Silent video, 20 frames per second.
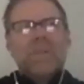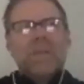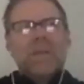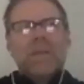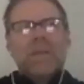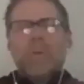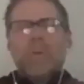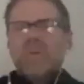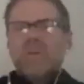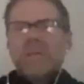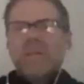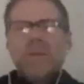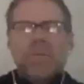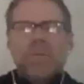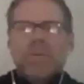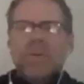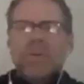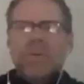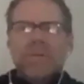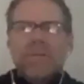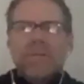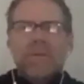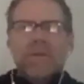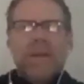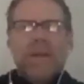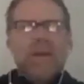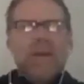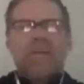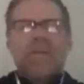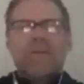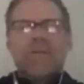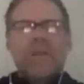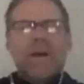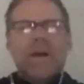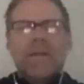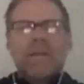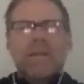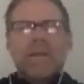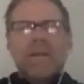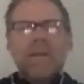it was equal if
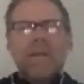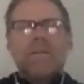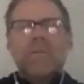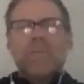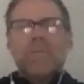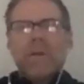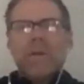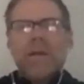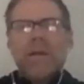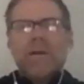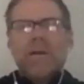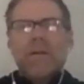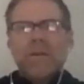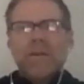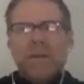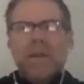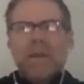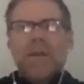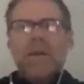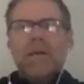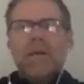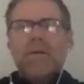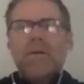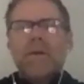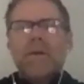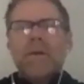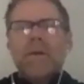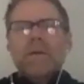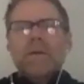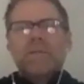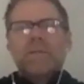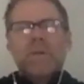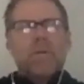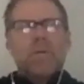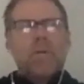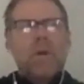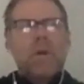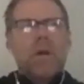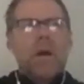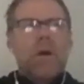not even bigger you know mm
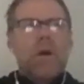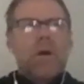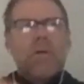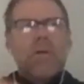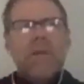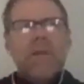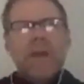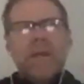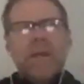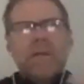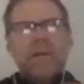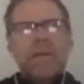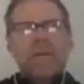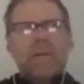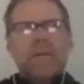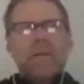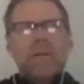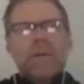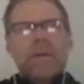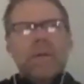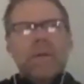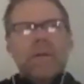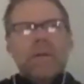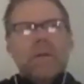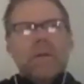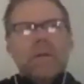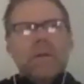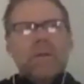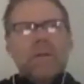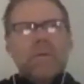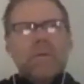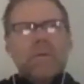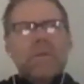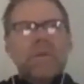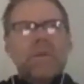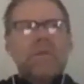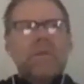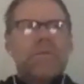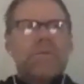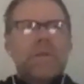so hmm. all that there was a
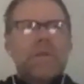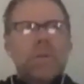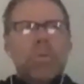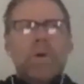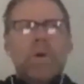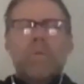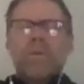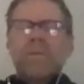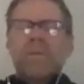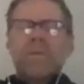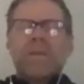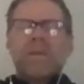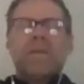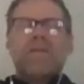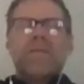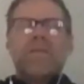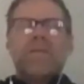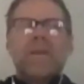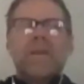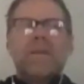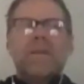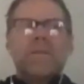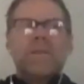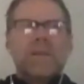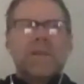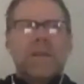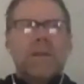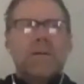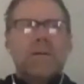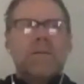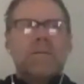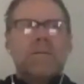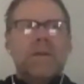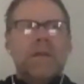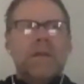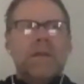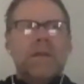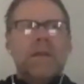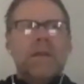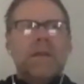shift in what was significant you know
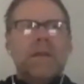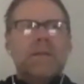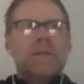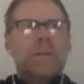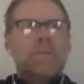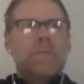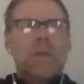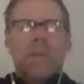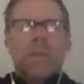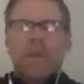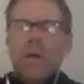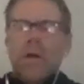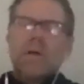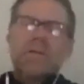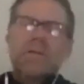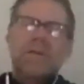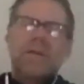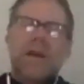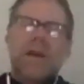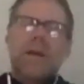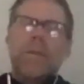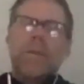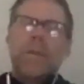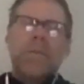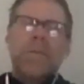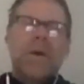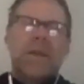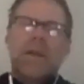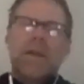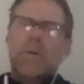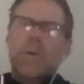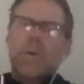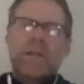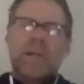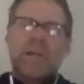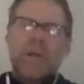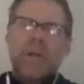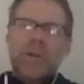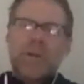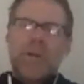and it took me a long time i'm not a
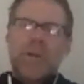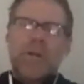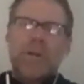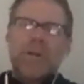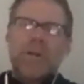quick learner